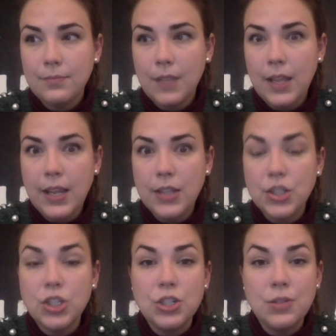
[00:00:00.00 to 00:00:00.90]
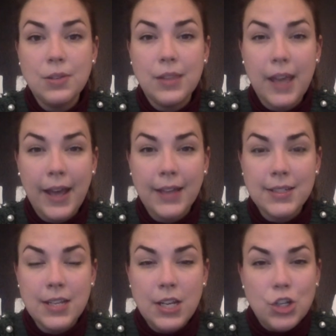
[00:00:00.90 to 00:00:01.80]
And to do
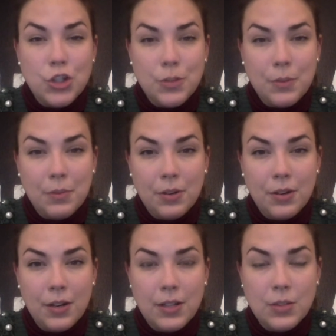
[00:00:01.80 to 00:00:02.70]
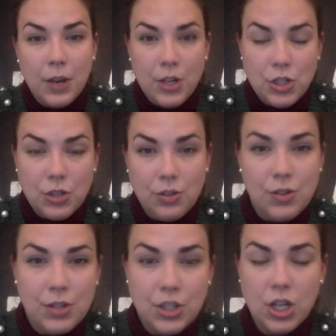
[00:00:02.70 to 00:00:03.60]
that, do you remember, it's where I showed
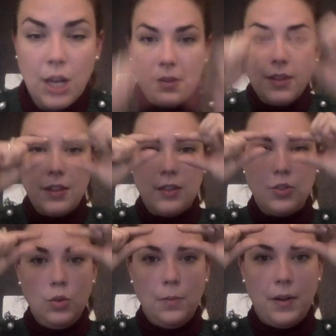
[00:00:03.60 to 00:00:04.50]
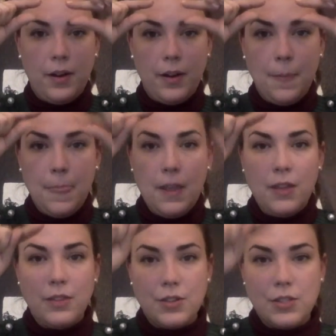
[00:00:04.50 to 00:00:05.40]
you at the top of the toolbar,
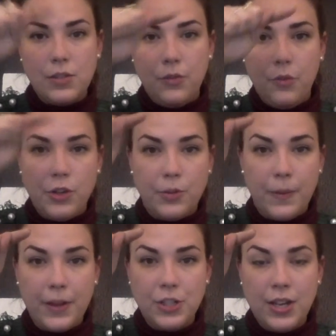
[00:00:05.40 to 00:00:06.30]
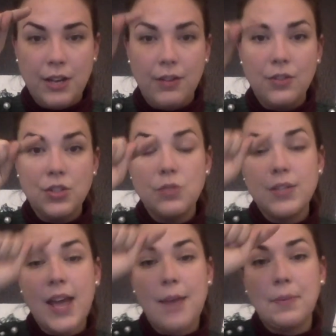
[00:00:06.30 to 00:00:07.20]
there's the 4 direction arrows. You
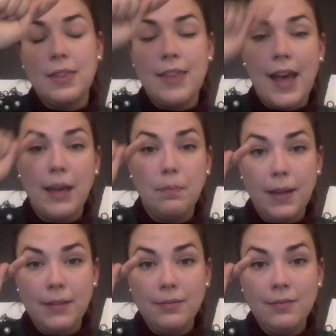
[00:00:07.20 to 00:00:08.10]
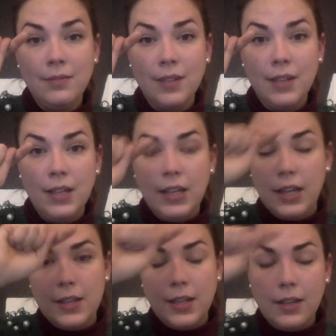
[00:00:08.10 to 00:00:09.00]
tap that button,
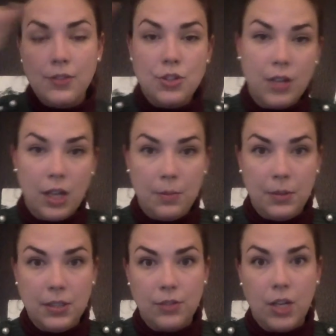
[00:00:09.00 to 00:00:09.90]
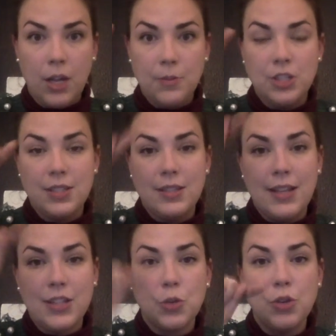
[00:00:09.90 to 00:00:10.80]
and then it gives you a couple of different options, and
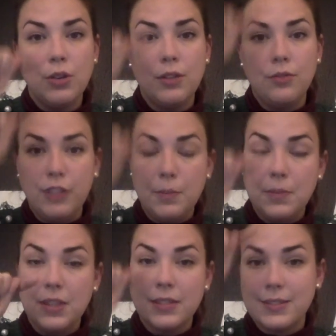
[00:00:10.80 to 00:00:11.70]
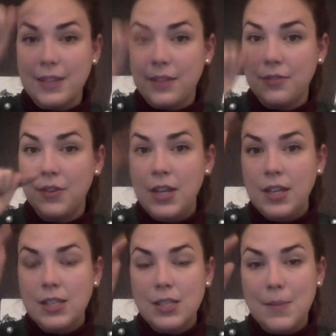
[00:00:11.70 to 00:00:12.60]
that's where you can flip this stuff
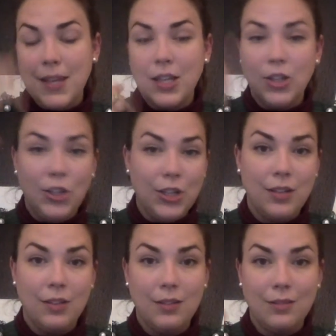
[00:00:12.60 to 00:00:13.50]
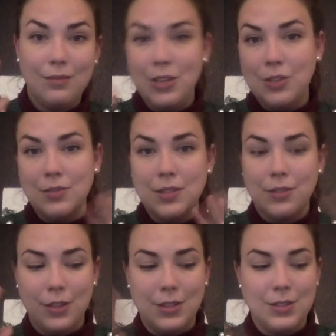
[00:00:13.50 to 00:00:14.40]
to make it look,
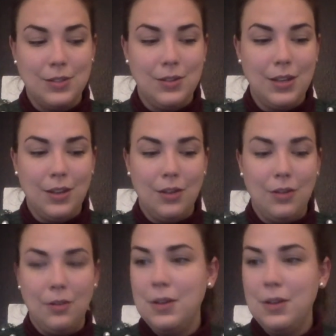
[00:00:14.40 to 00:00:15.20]
different. So it can go